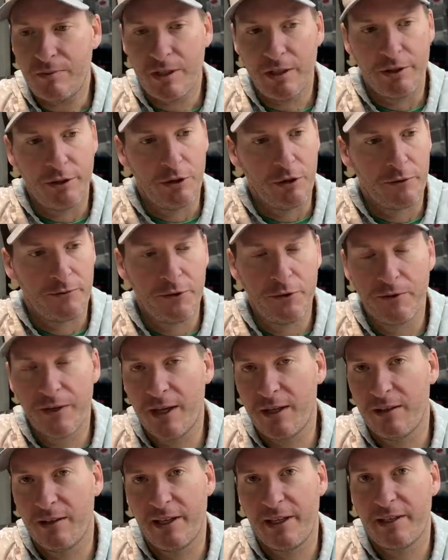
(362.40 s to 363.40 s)
you know, if you've
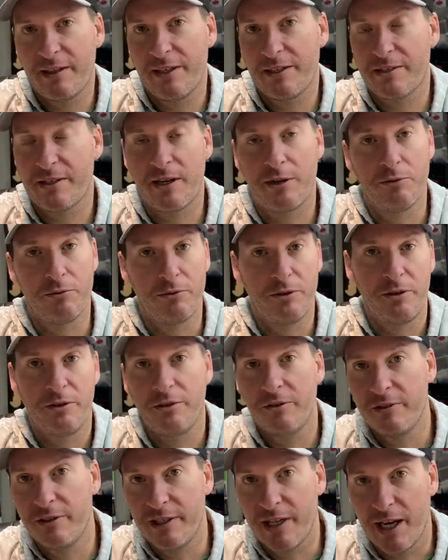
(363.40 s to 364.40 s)
got a lake that's got a really
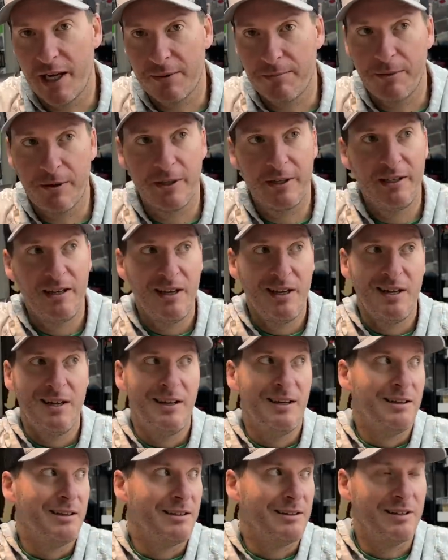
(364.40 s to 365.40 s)
good dock bite,
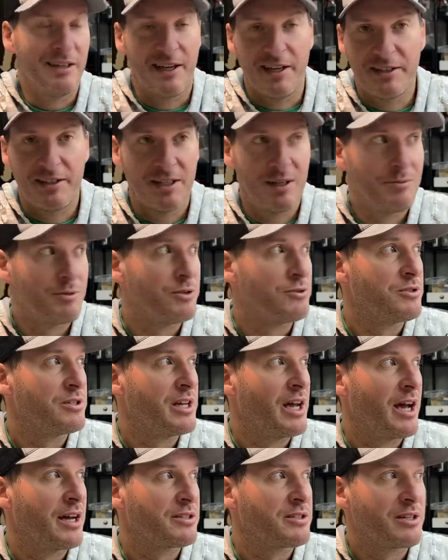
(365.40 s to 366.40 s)
a lot of times those
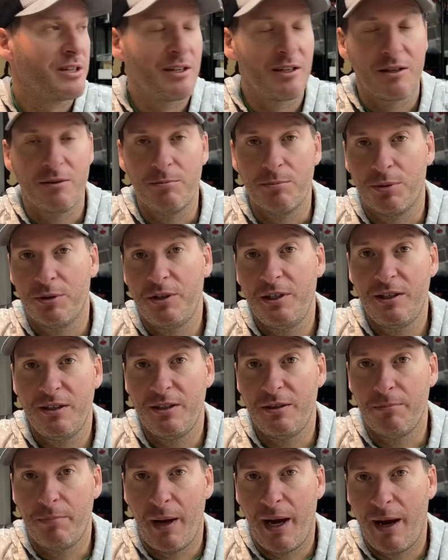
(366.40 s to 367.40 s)
docks get
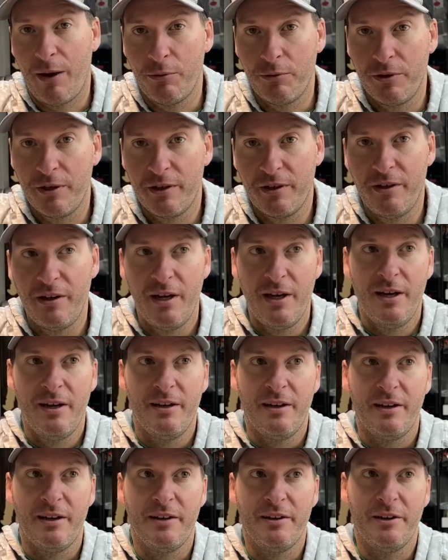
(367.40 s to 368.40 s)
completely pounded
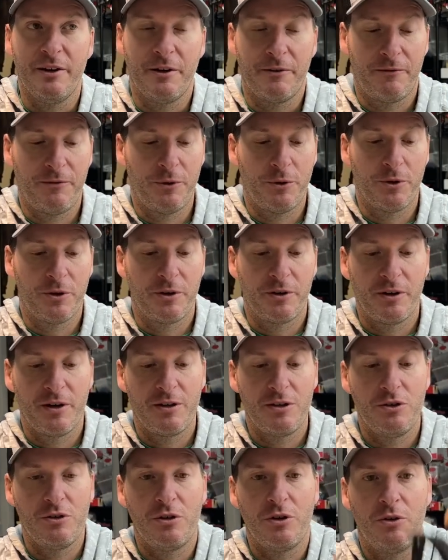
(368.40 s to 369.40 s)
and therefore
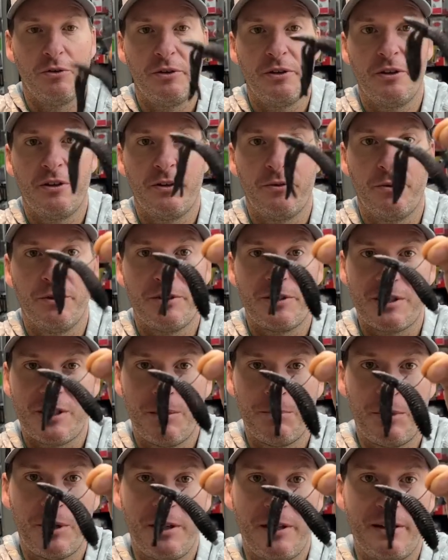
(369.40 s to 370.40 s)
you go in there with
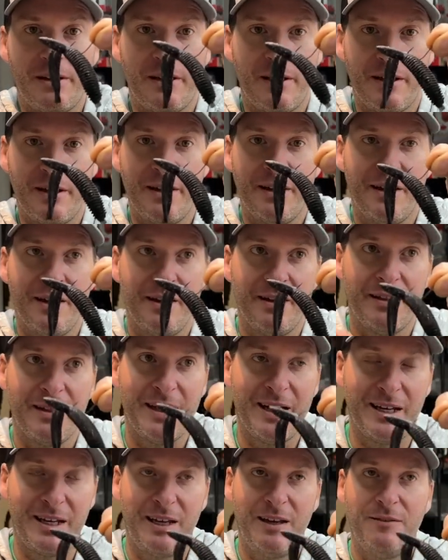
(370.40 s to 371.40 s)
something
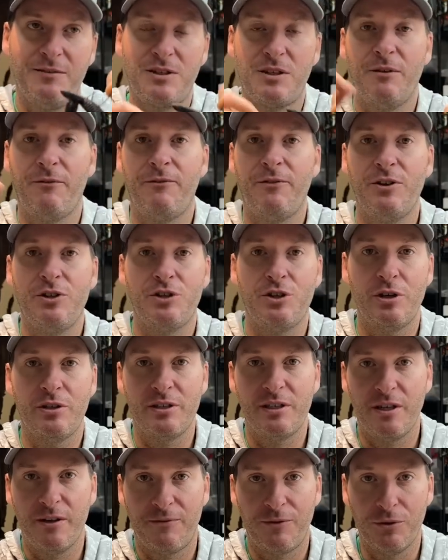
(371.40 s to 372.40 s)
that gives the fish a
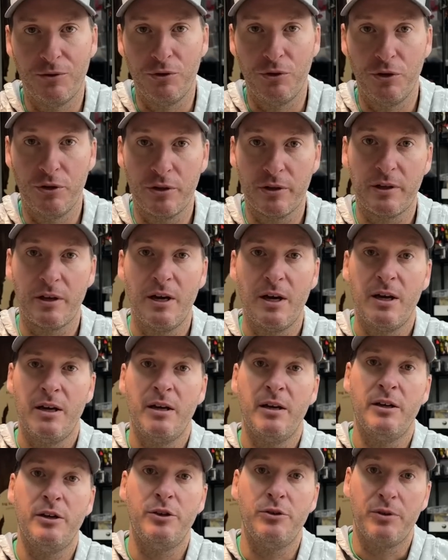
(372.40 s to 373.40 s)
different look,
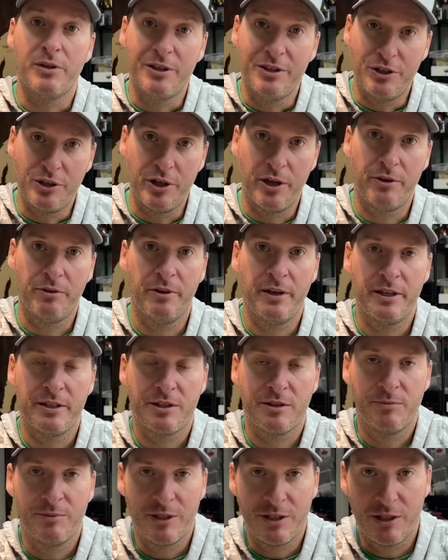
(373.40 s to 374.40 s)
you can generate
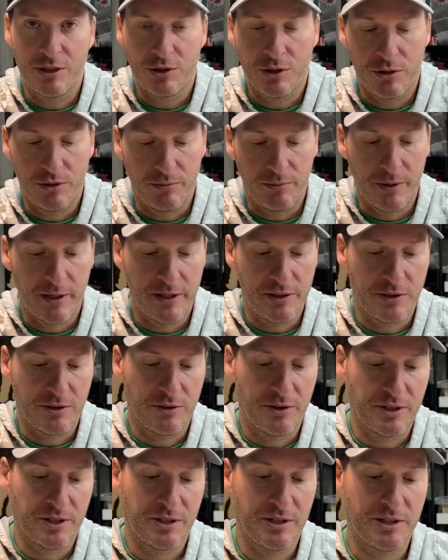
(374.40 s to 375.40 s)
some additional bites. So
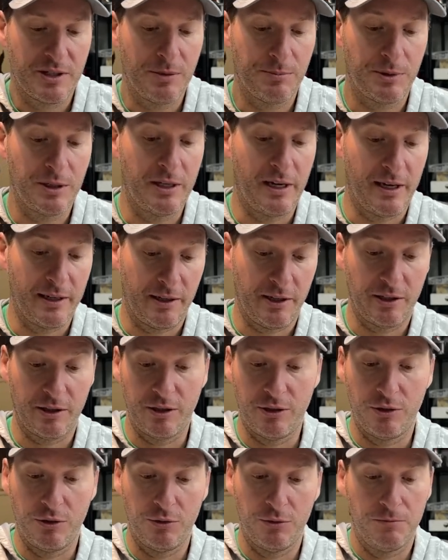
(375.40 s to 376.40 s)
this is something I like
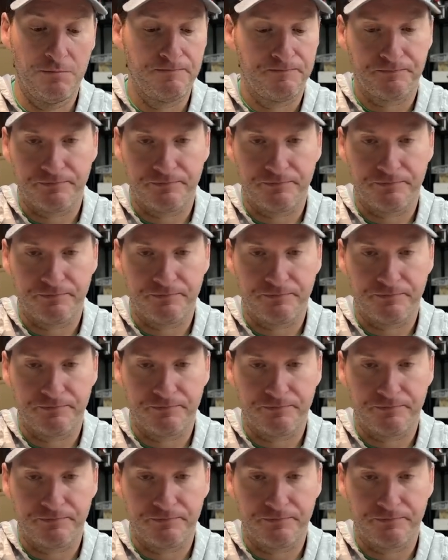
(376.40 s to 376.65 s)
to do.